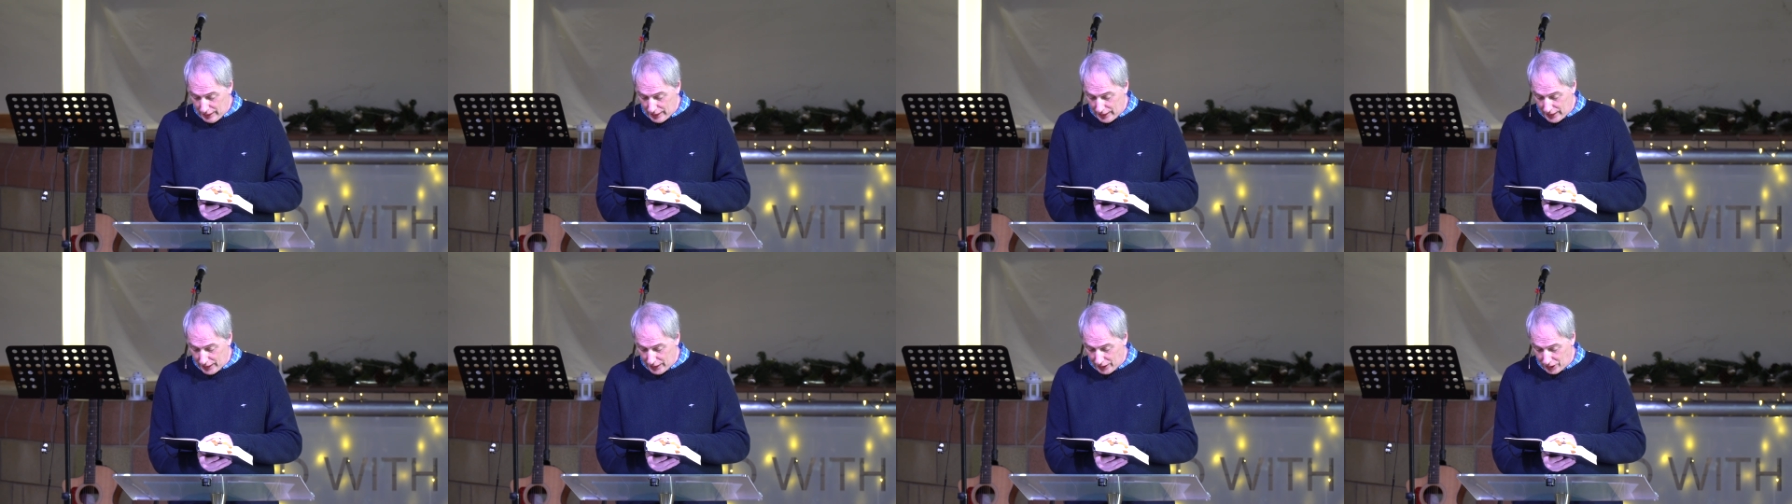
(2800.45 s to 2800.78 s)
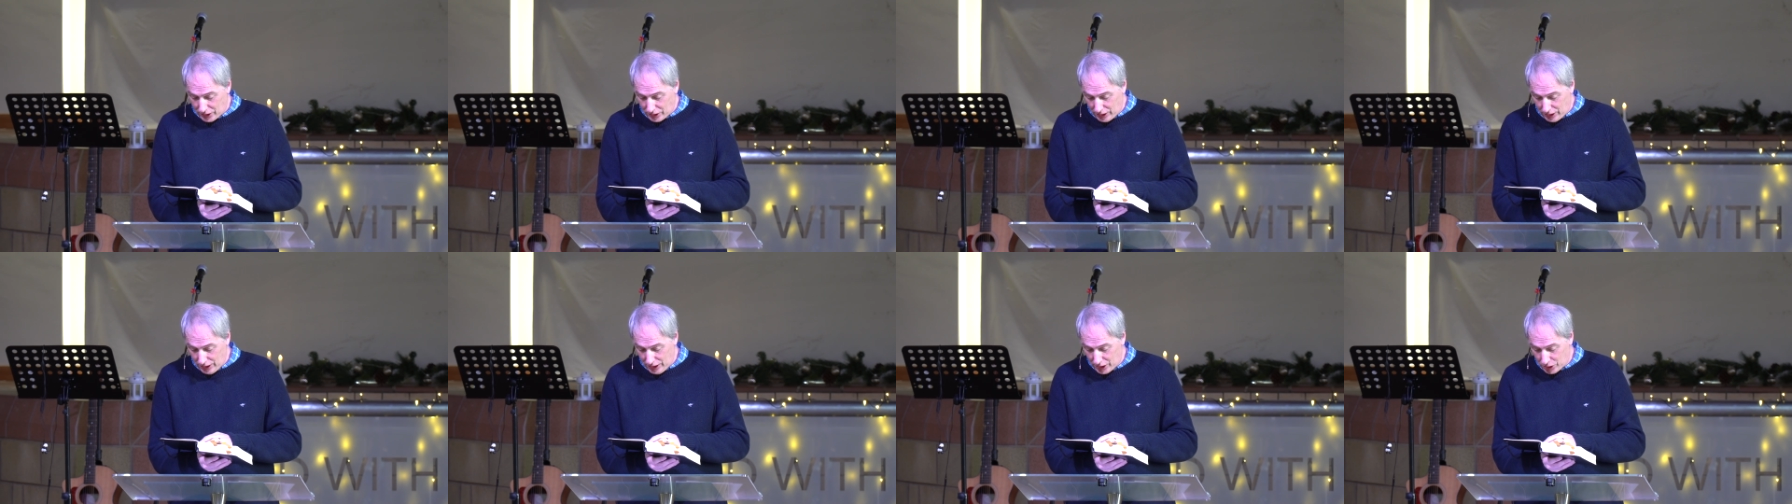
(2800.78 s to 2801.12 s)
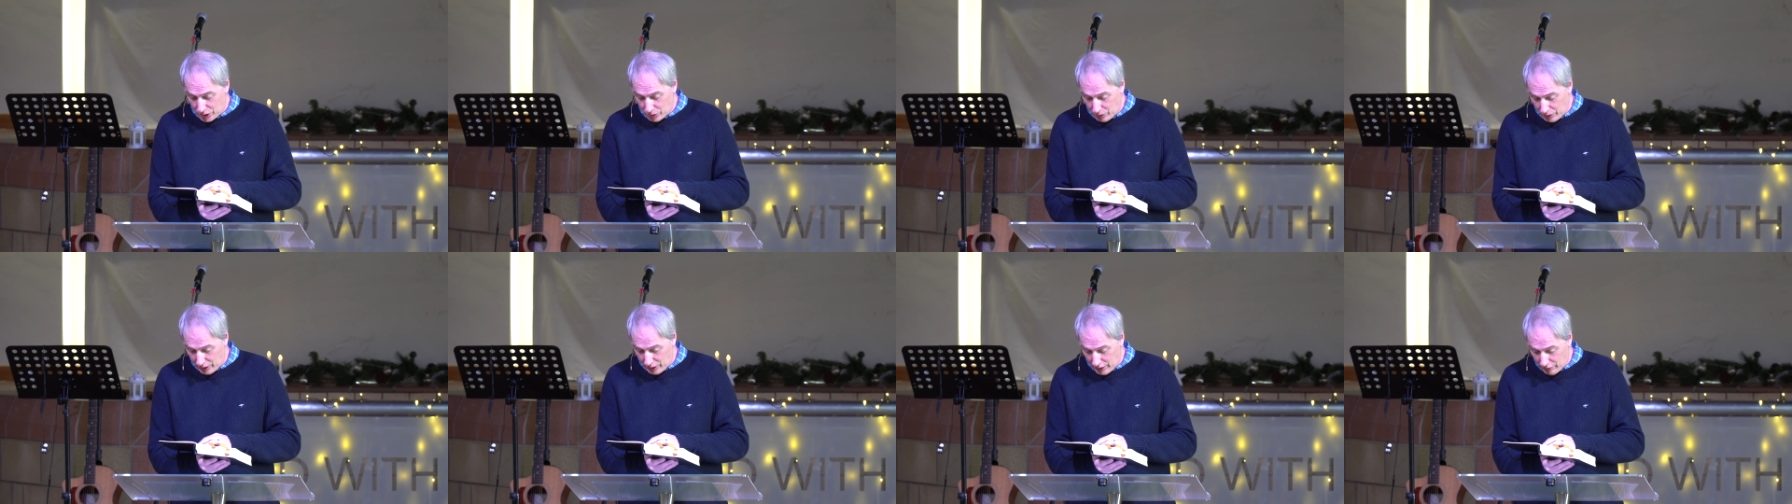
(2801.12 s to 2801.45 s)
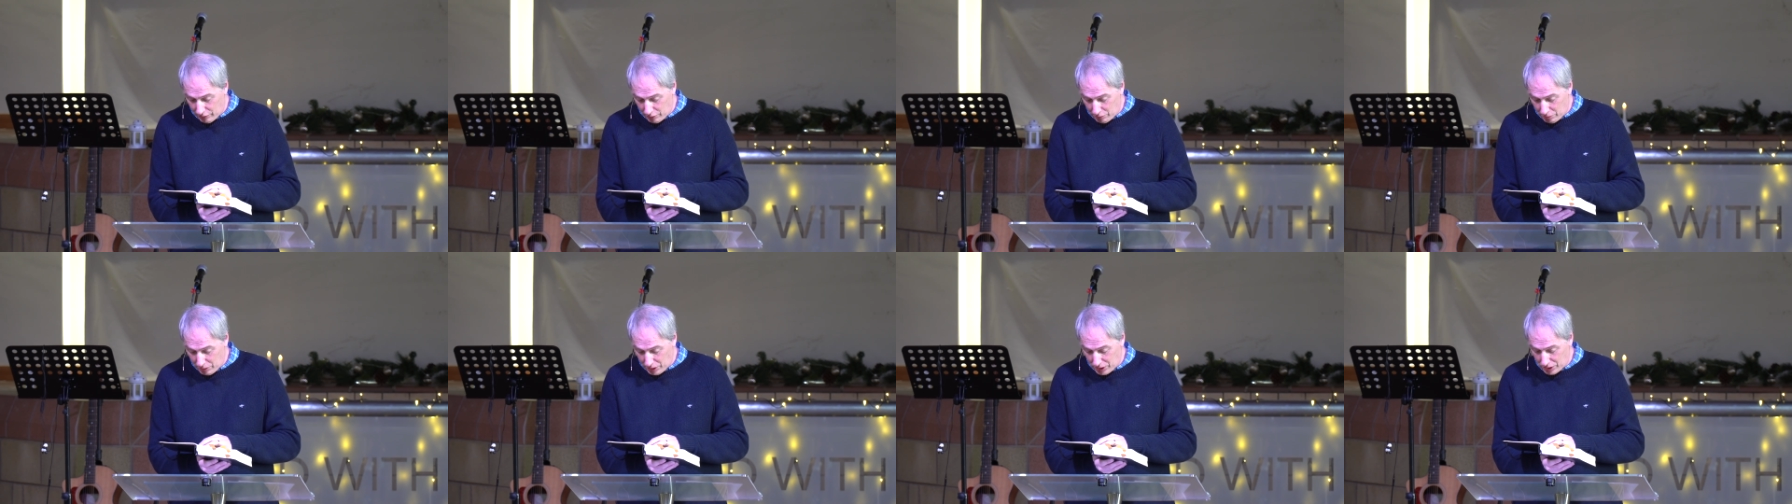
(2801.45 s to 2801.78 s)
and its gates will
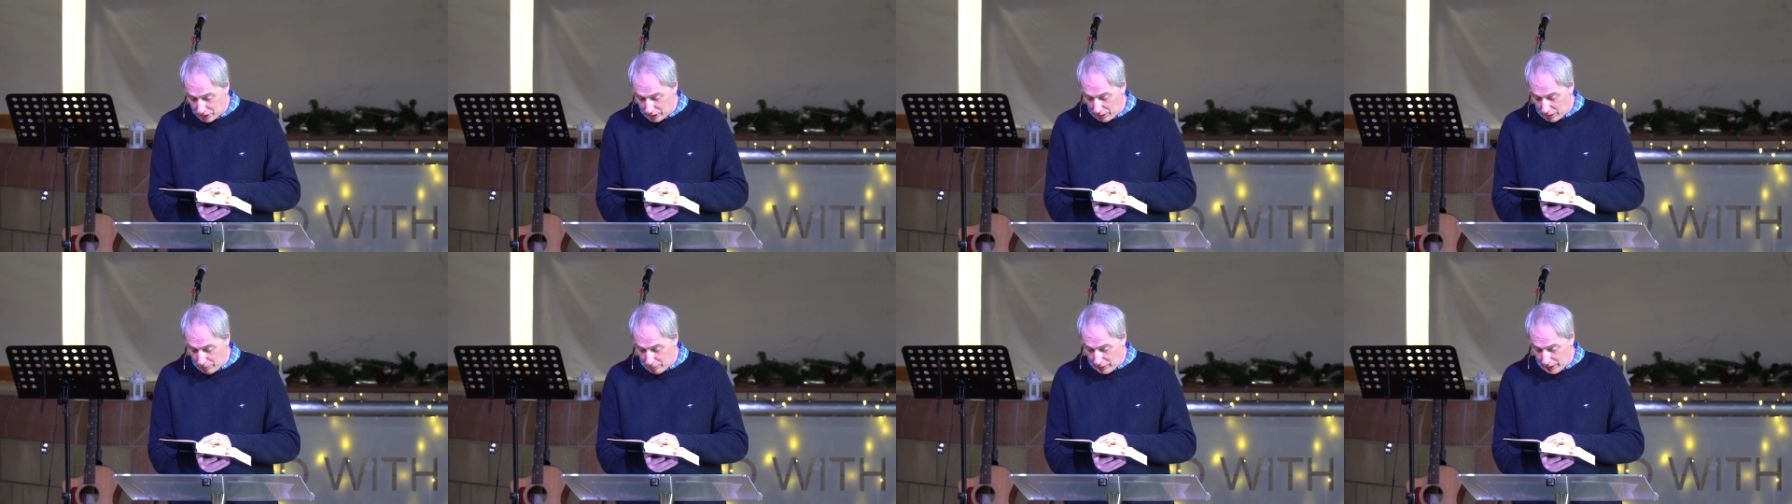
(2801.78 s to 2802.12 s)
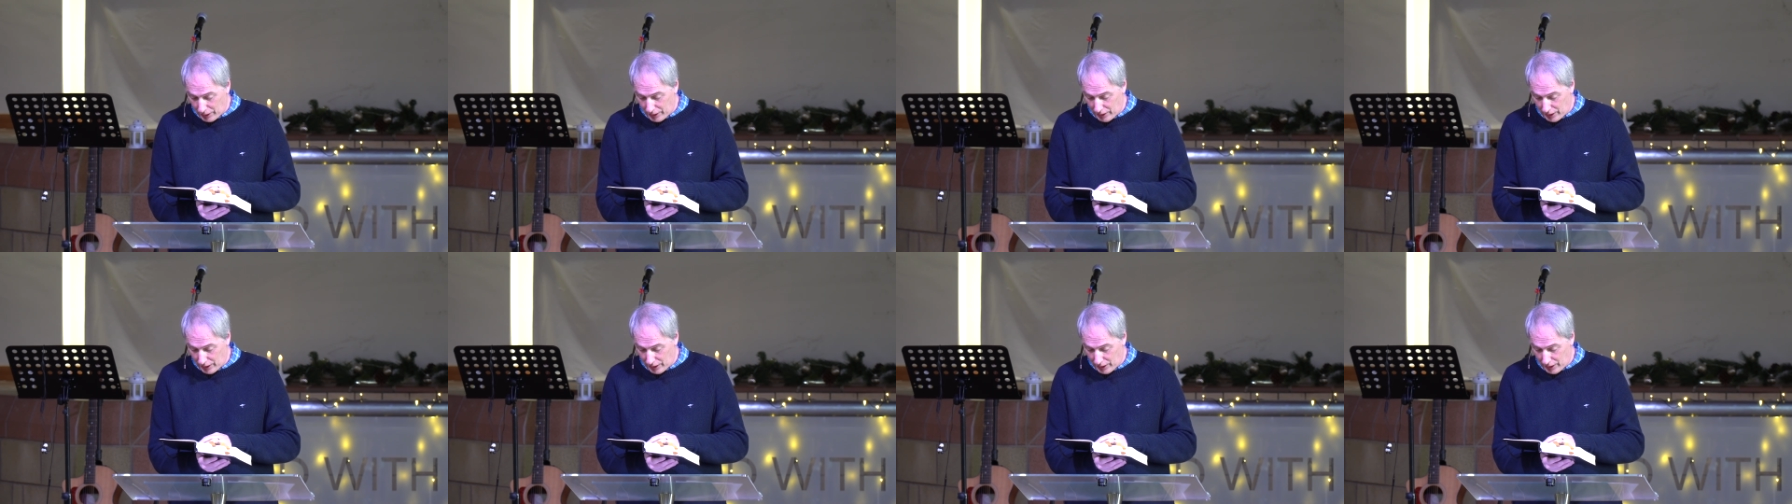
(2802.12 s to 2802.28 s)
never be shut by